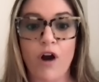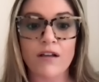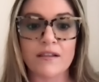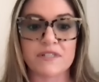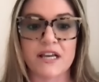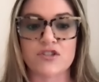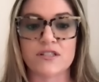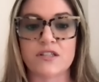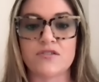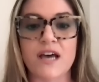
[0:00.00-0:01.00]
are limitations,
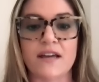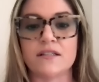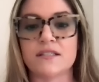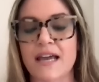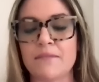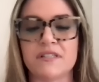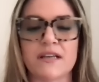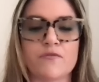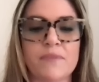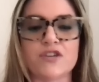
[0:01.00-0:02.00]
as you said, incitement,
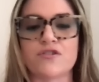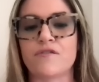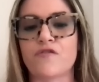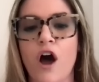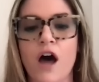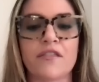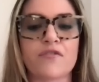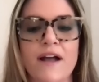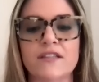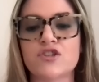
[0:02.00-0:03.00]
defamation, fraud,
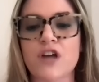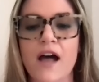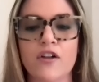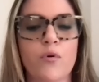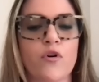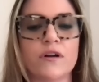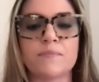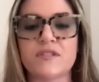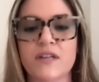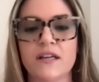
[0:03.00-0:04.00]
threats, child porn,
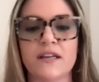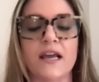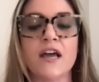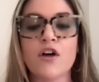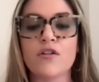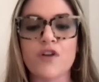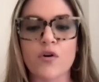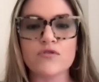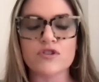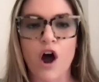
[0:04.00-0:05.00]
obscenity.
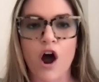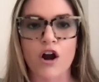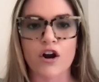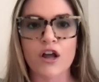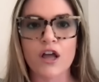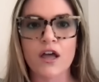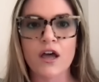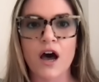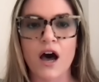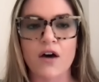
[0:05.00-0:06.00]
Those are
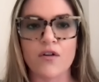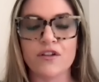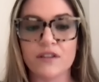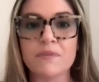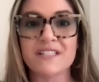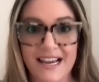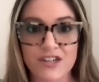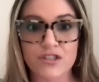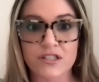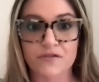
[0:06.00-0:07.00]
the
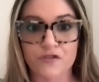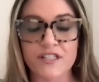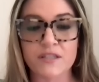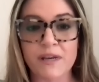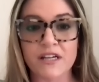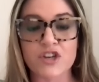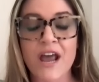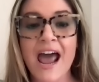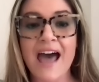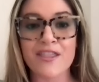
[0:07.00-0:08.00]
limitations to free
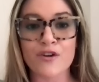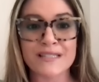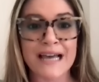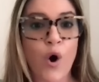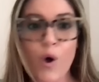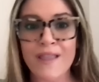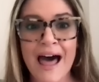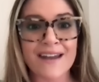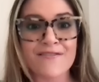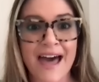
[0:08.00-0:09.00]
speech. And there is a whole
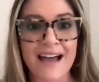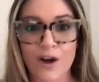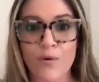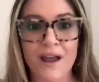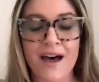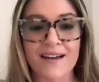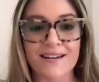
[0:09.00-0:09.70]
lot of that going